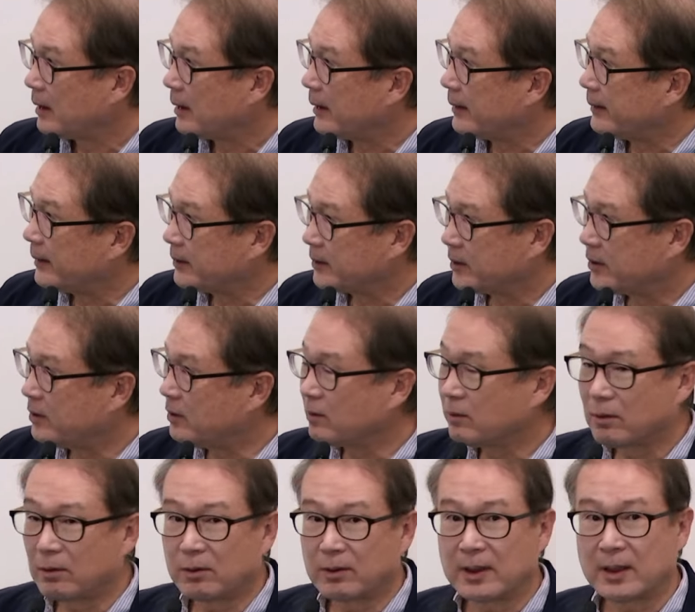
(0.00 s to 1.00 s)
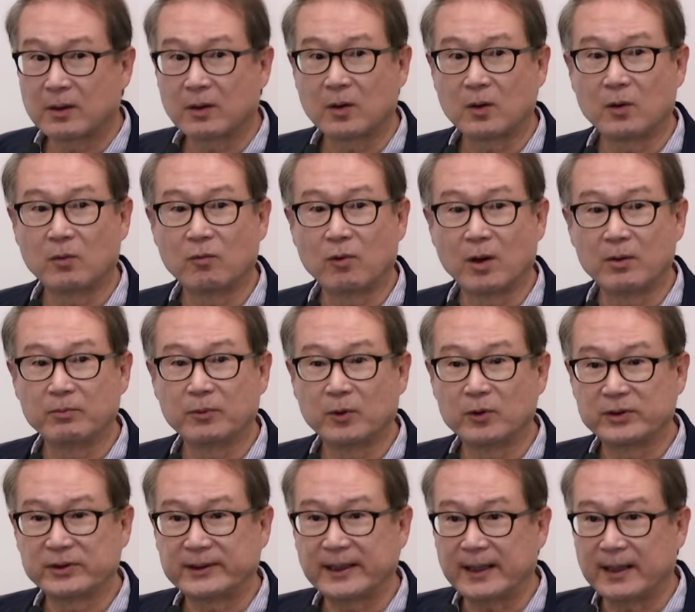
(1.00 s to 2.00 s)
And then QLoRa go one
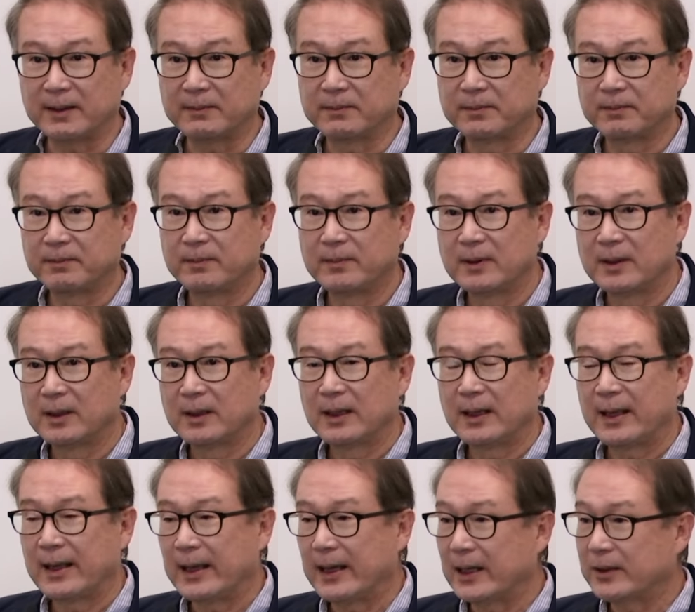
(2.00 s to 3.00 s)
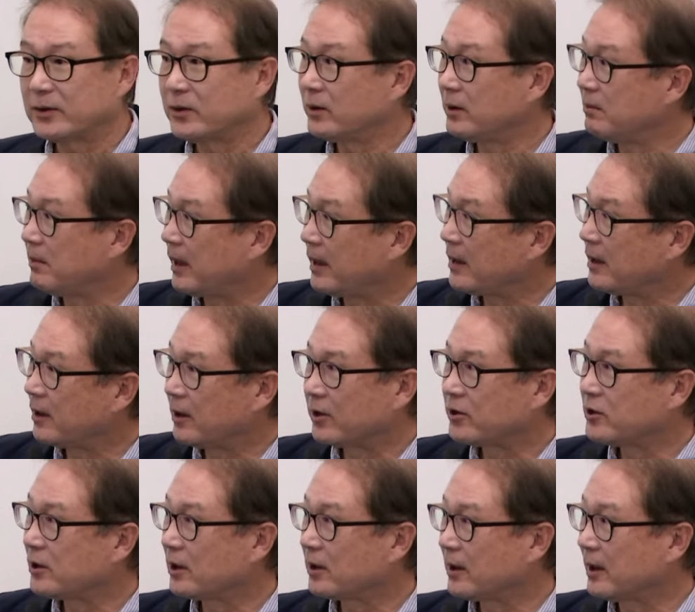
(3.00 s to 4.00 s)
more step, actually making
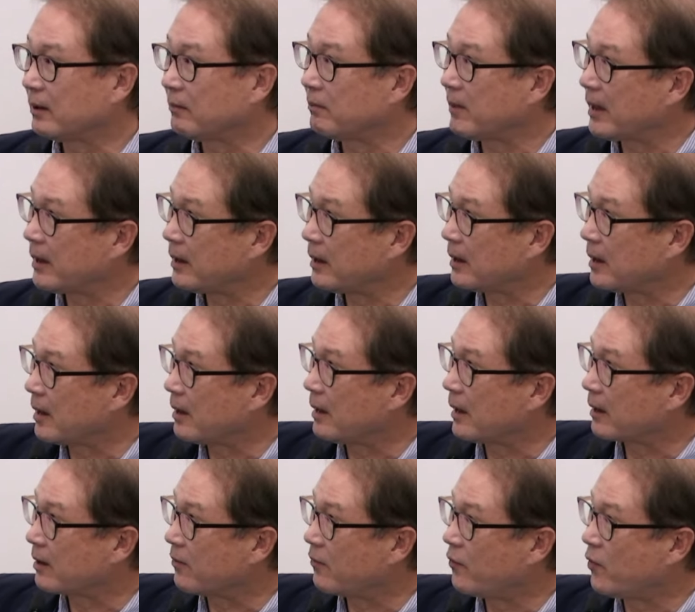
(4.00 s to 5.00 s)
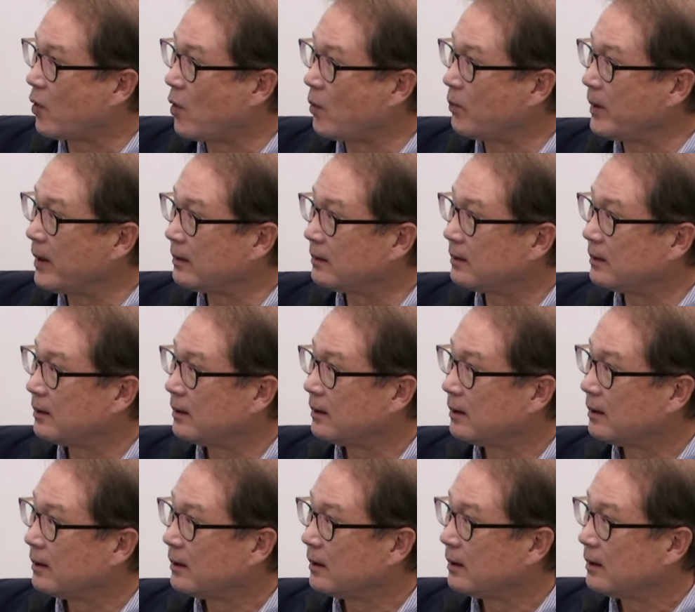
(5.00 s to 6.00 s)
a chunking, making it like a 4-bit
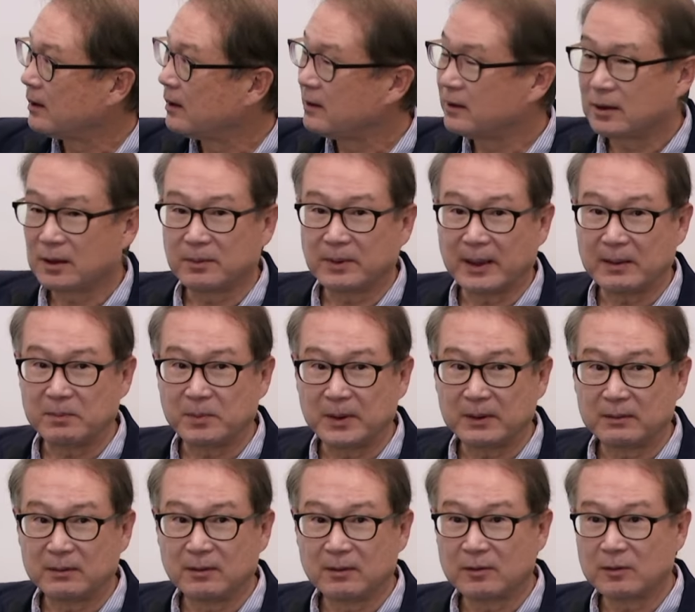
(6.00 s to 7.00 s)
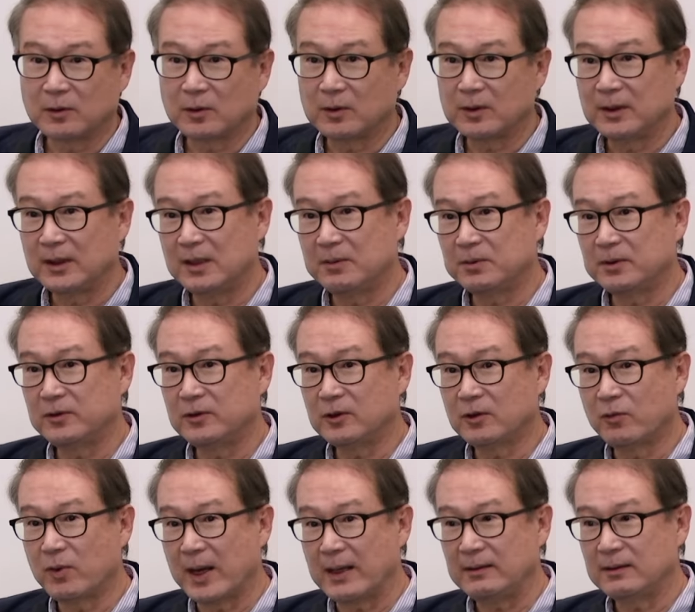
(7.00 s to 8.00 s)
instead of 8-bit. So even
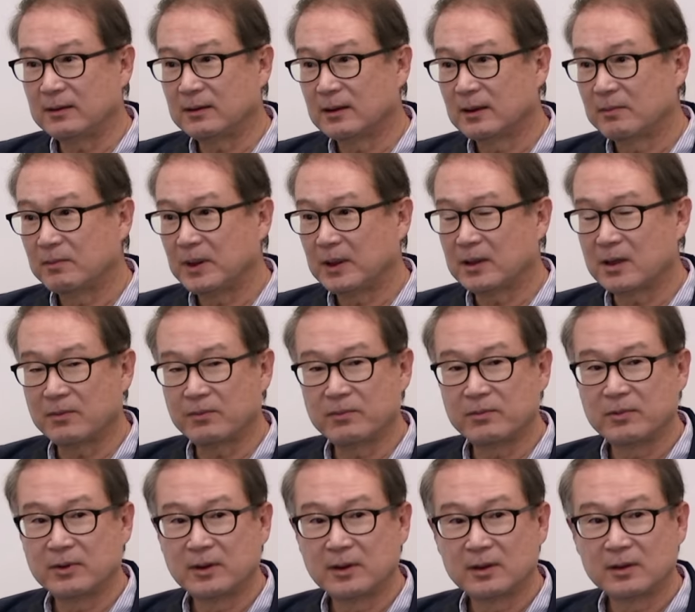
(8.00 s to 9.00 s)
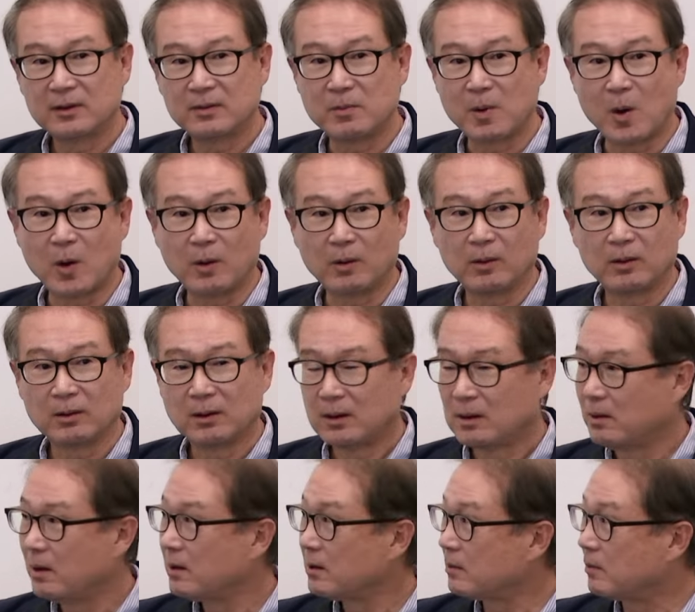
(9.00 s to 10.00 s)
your weights become small
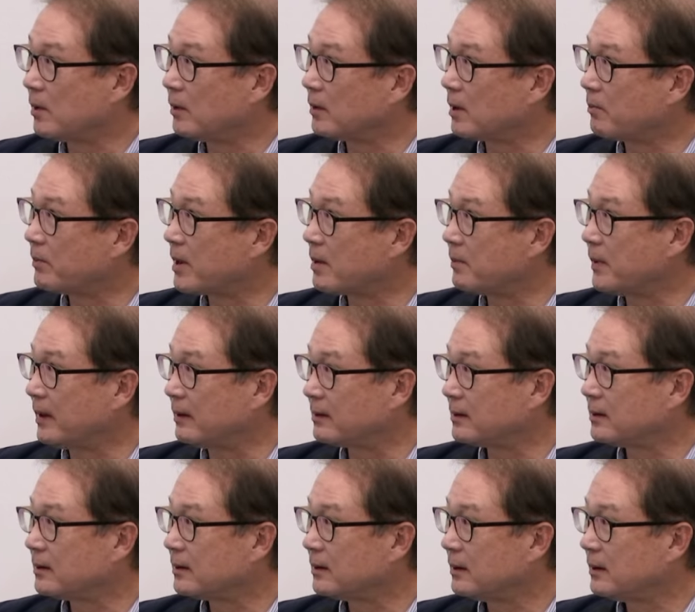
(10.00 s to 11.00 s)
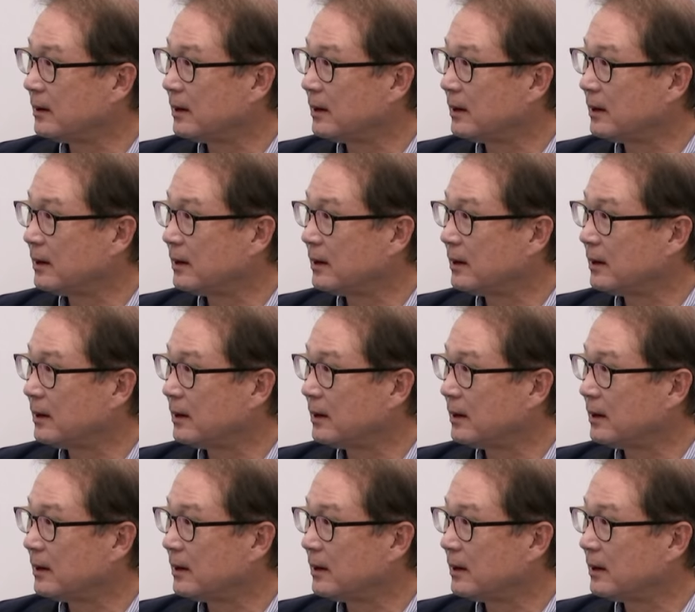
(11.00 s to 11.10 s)
number of bits.